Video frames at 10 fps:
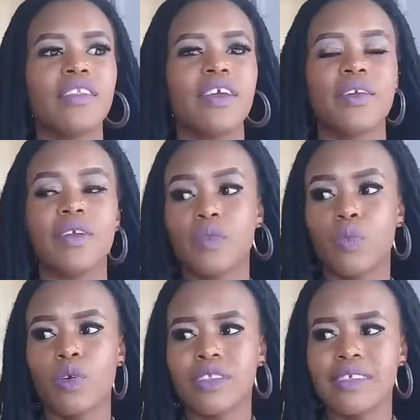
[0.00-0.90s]
the
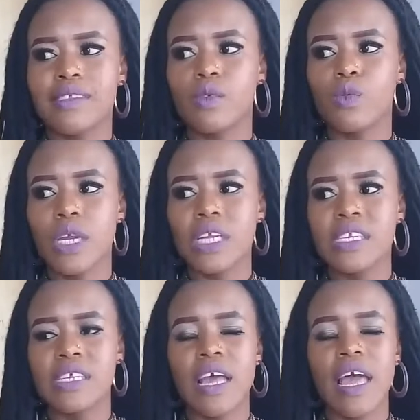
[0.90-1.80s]
response is
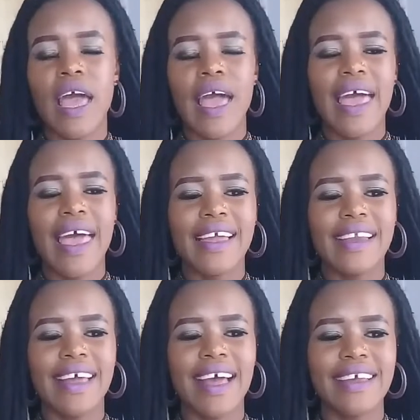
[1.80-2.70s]
great.
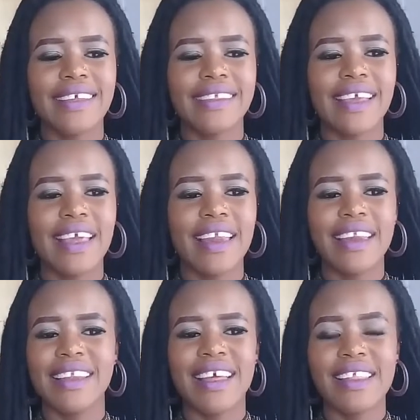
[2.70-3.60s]
And
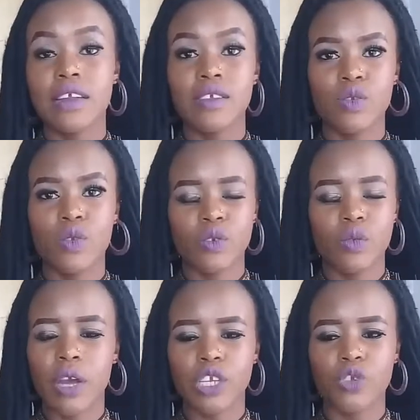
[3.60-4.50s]
still, that is
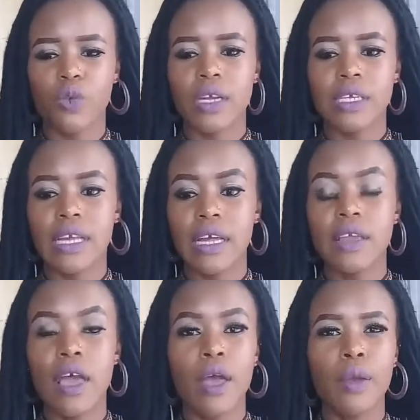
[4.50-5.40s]
not much work
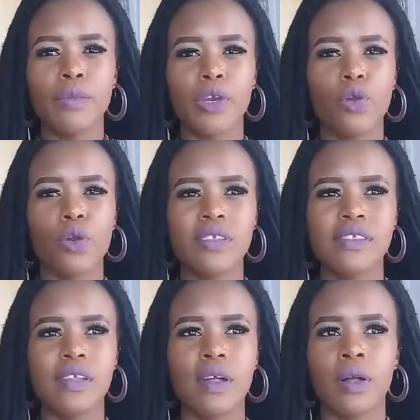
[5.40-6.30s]
done
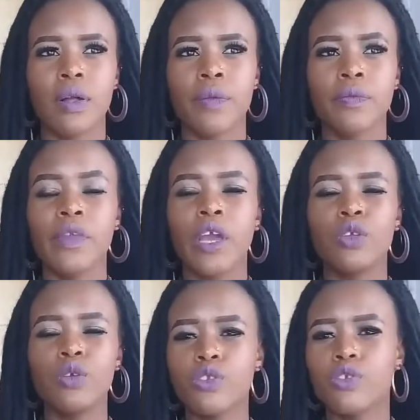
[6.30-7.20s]
because
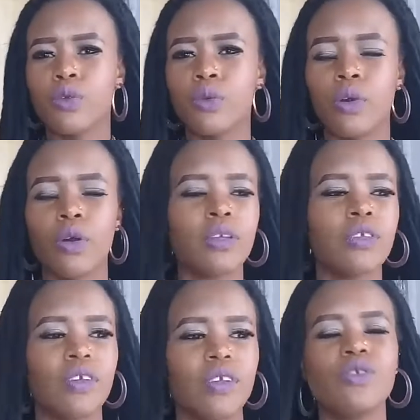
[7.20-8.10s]
YouTube
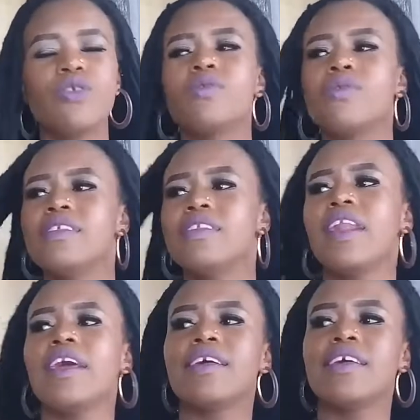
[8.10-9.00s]
is
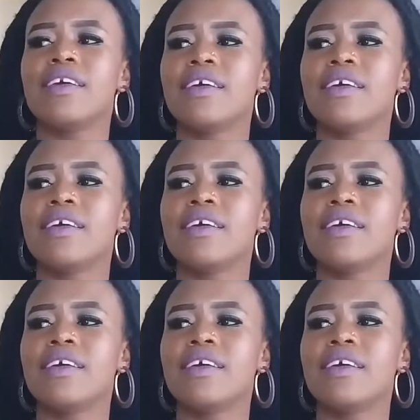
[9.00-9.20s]
like